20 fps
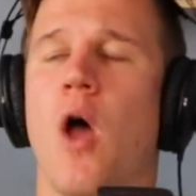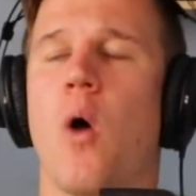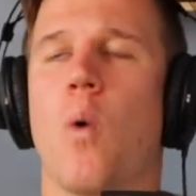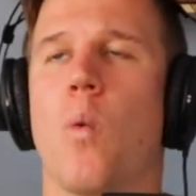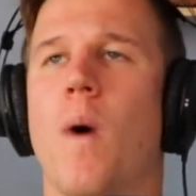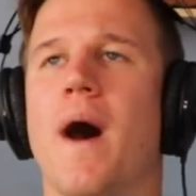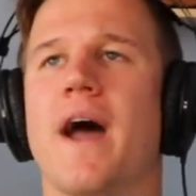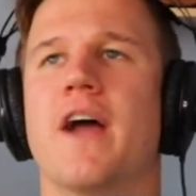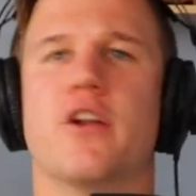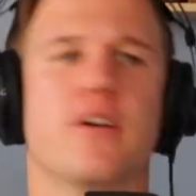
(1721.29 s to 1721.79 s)

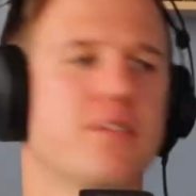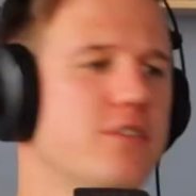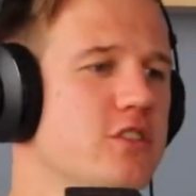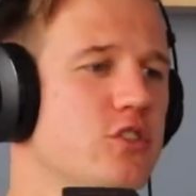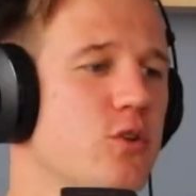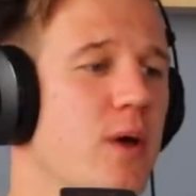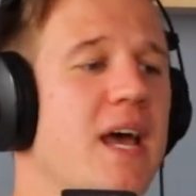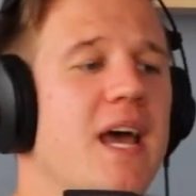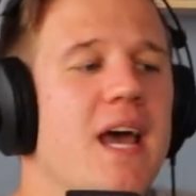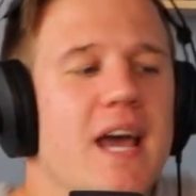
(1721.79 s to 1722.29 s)
Why on earth do I
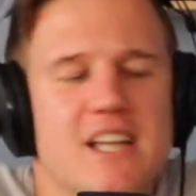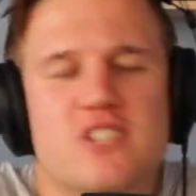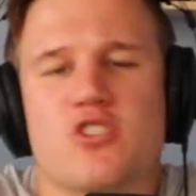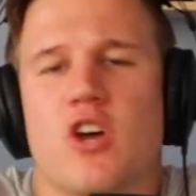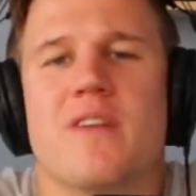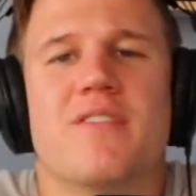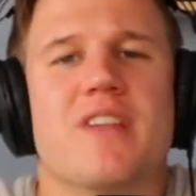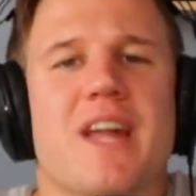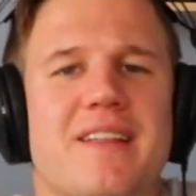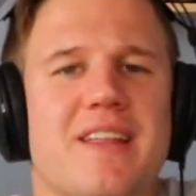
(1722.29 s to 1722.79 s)
do it? It's not
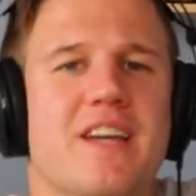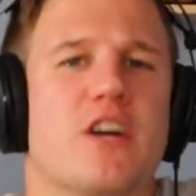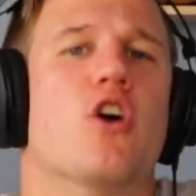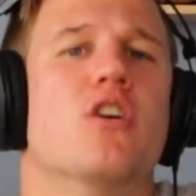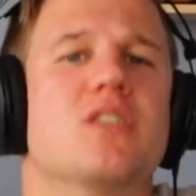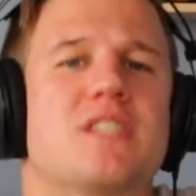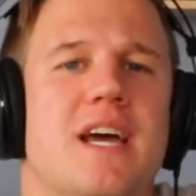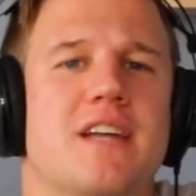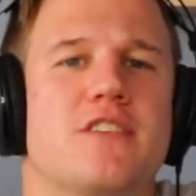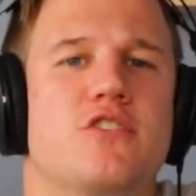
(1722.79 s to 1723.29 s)
even like they
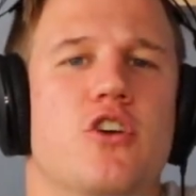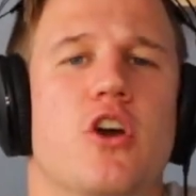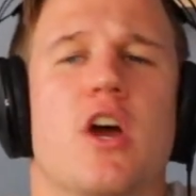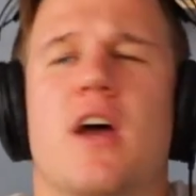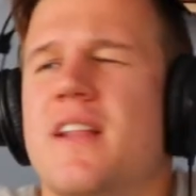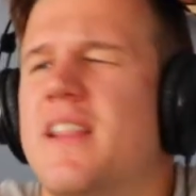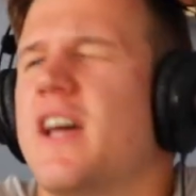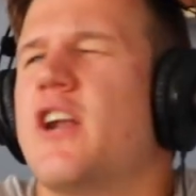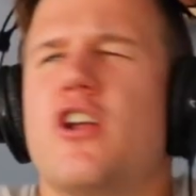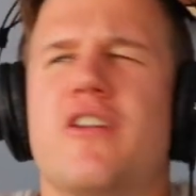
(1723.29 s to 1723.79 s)
contact you.
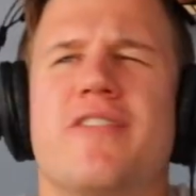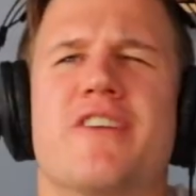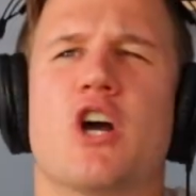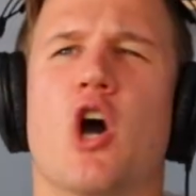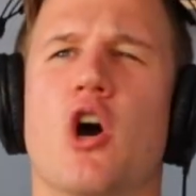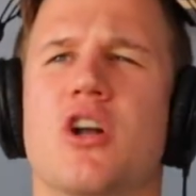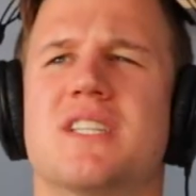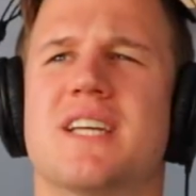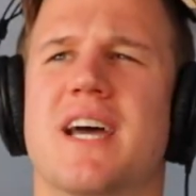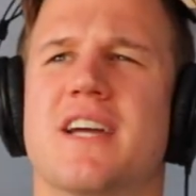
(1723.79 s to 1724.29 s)
They don't even
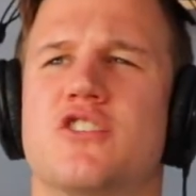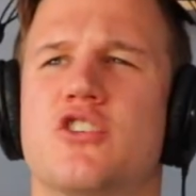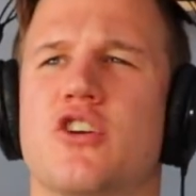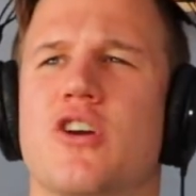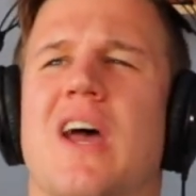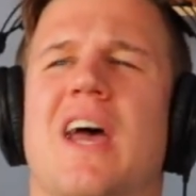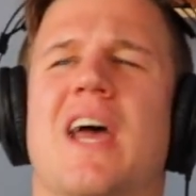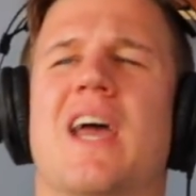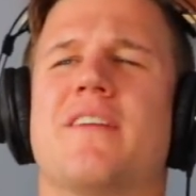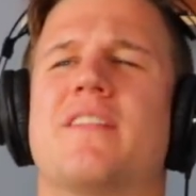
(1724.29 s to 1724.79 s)
contact you.
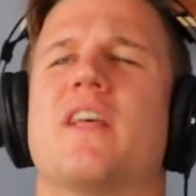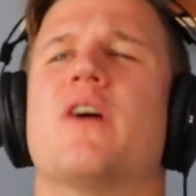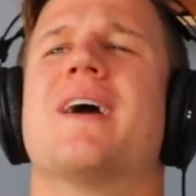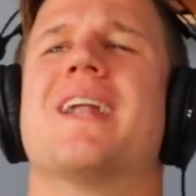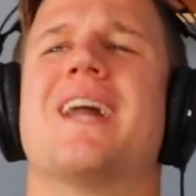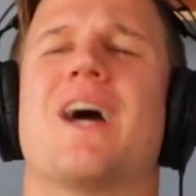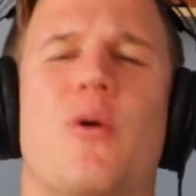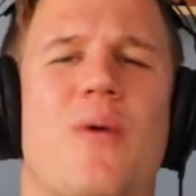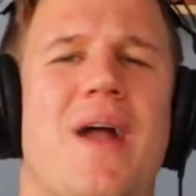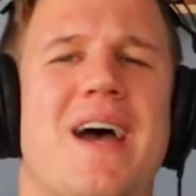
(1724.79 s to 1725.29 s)
If they're going
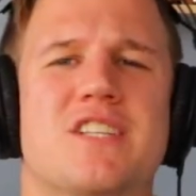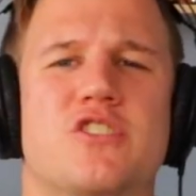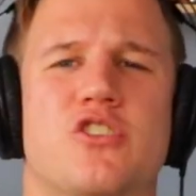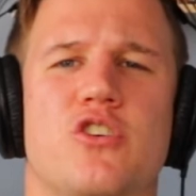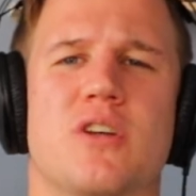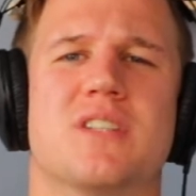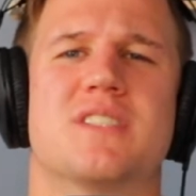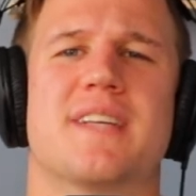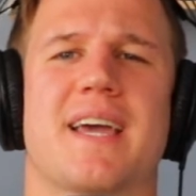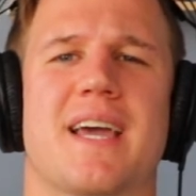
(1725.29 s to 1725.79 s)
to harass
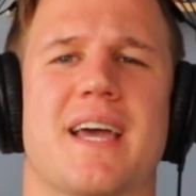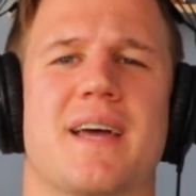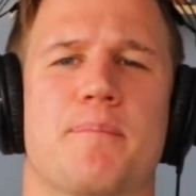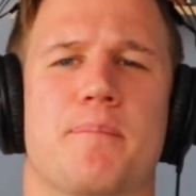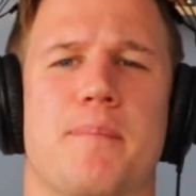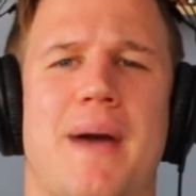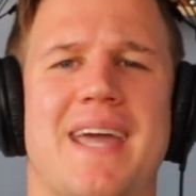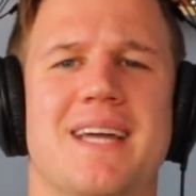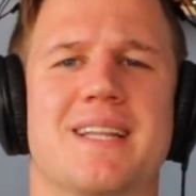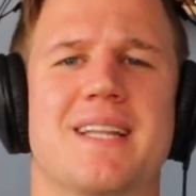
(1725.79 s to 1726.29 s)
you, it's like a
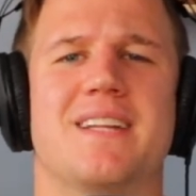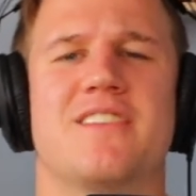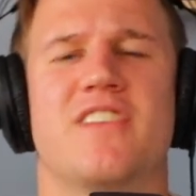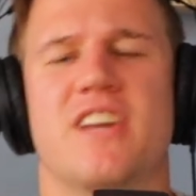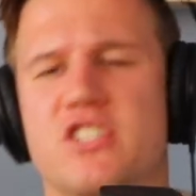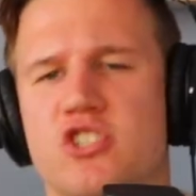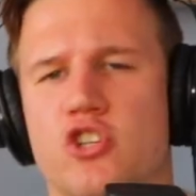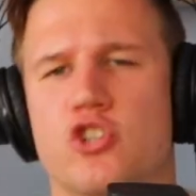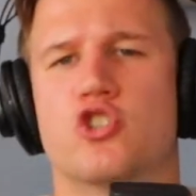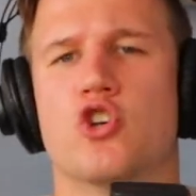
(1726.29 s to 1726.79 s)
mailing
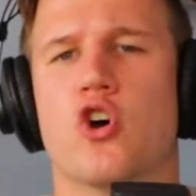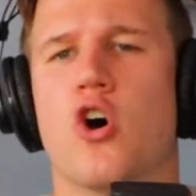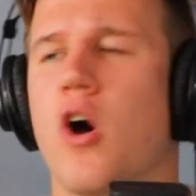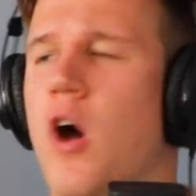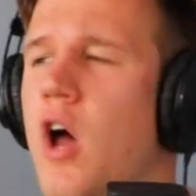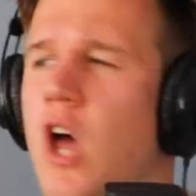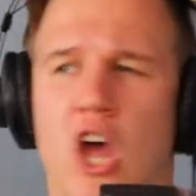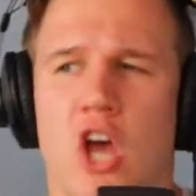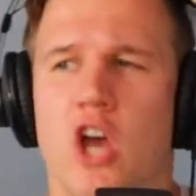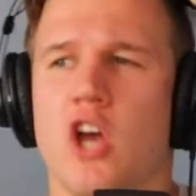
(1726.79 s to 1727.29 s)
list.
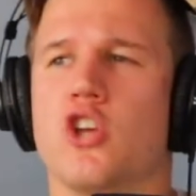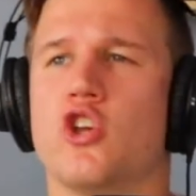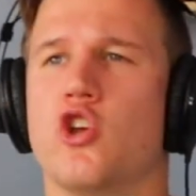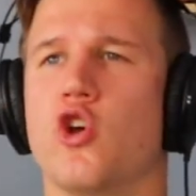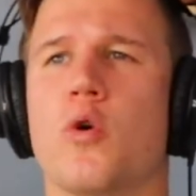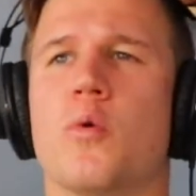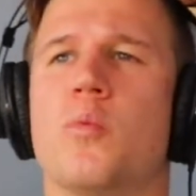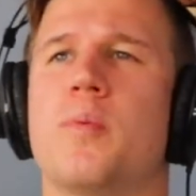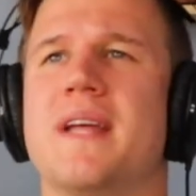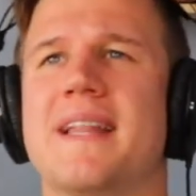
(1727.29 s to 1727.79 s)
Sure.
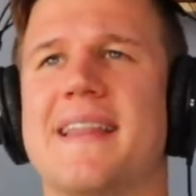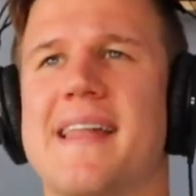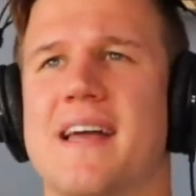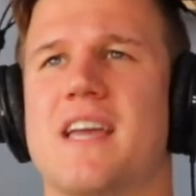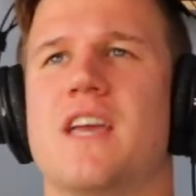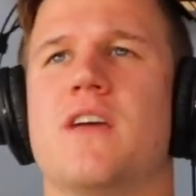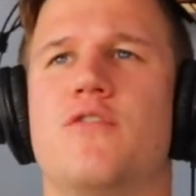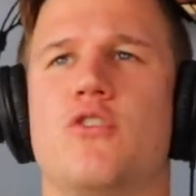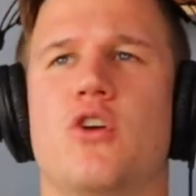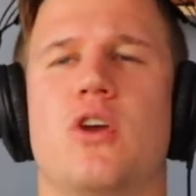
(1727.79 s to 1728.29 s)
You'll be
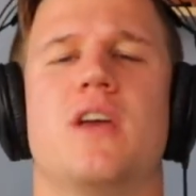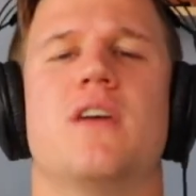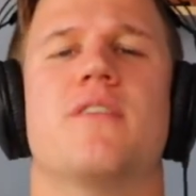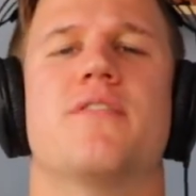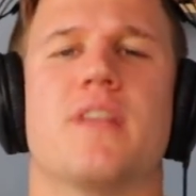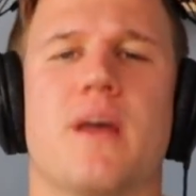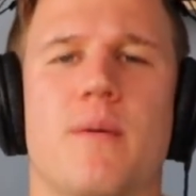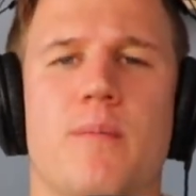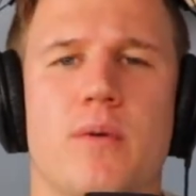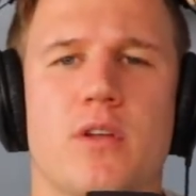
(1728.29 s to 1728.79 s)
lucky if you hear
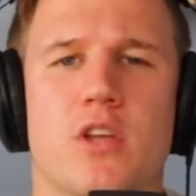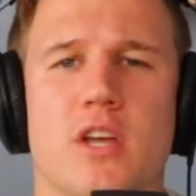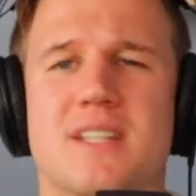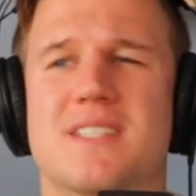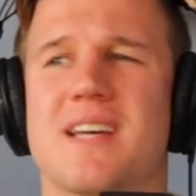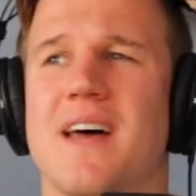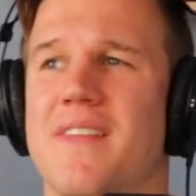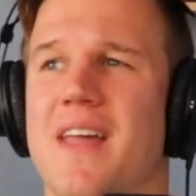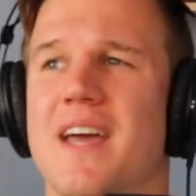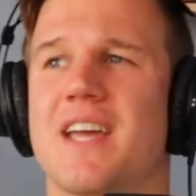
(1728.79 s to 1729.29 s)
from them. It's
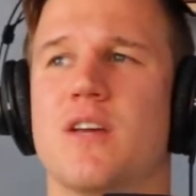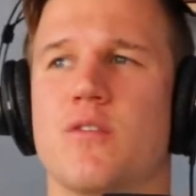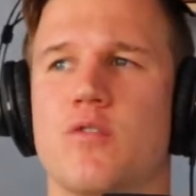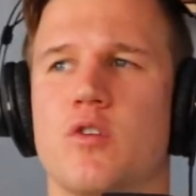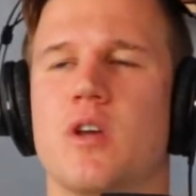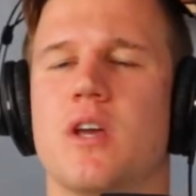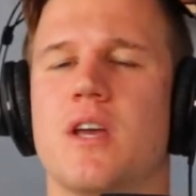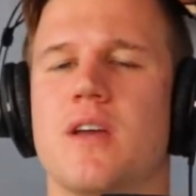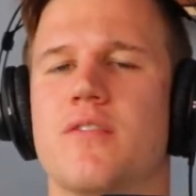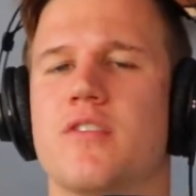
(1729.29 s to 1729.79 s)
unlucky if
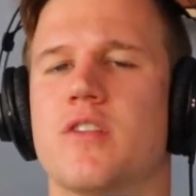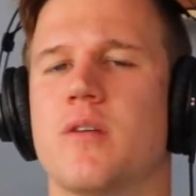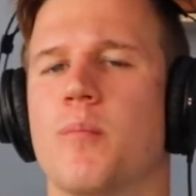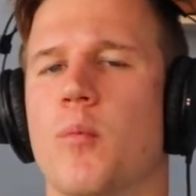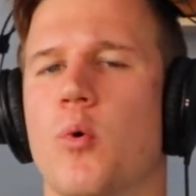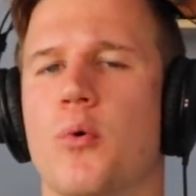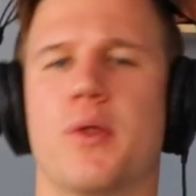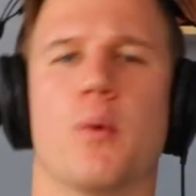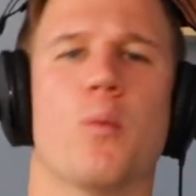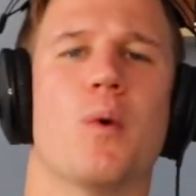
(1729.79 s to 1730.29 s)
you hear from them
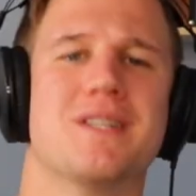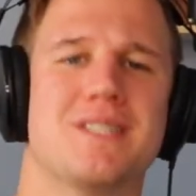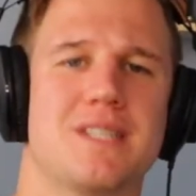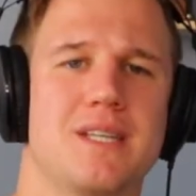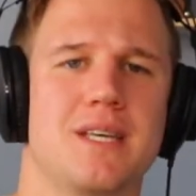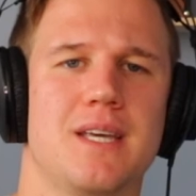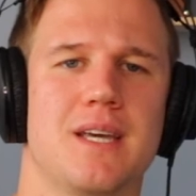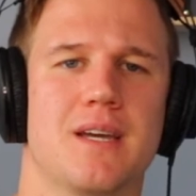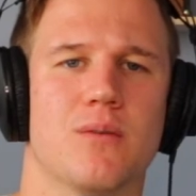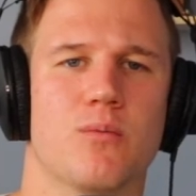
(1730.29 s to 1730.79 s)
more than once a
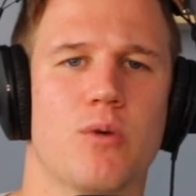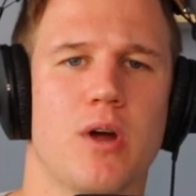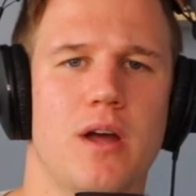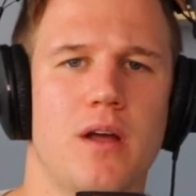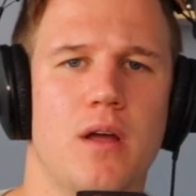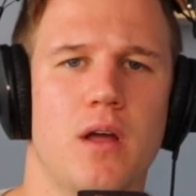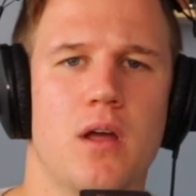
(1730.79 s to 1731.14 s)
year, right?